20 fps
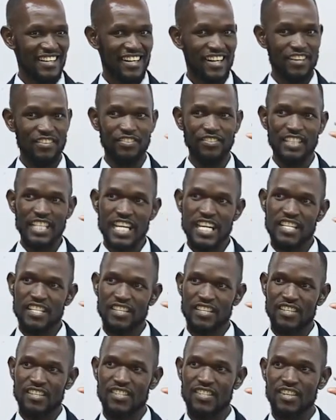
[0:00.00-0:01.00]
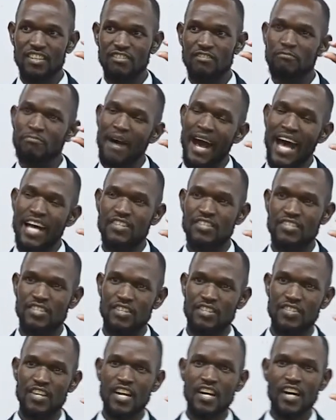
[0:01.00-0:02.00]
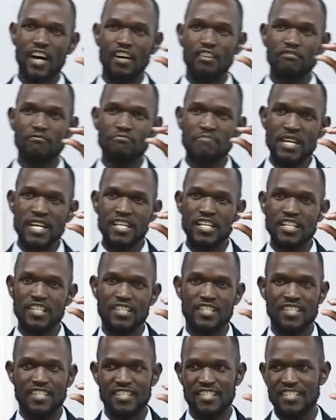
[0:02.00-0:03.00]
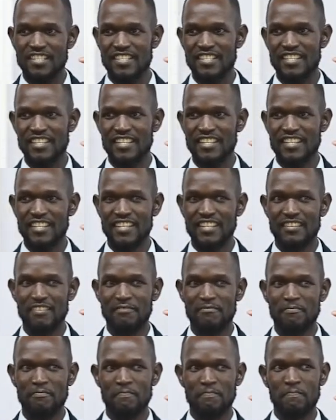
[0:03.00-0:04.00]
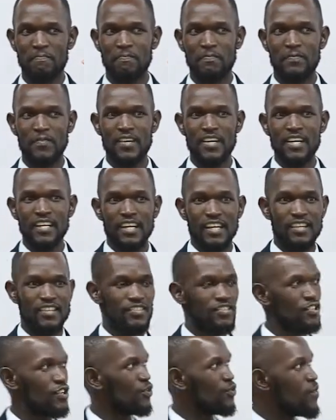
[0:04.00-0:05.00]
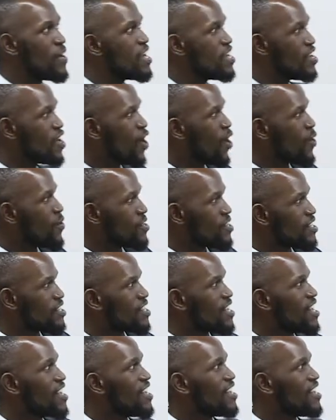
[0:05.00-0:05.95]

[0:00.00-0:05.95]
of leaders, of pastors, of ministers. And so we know that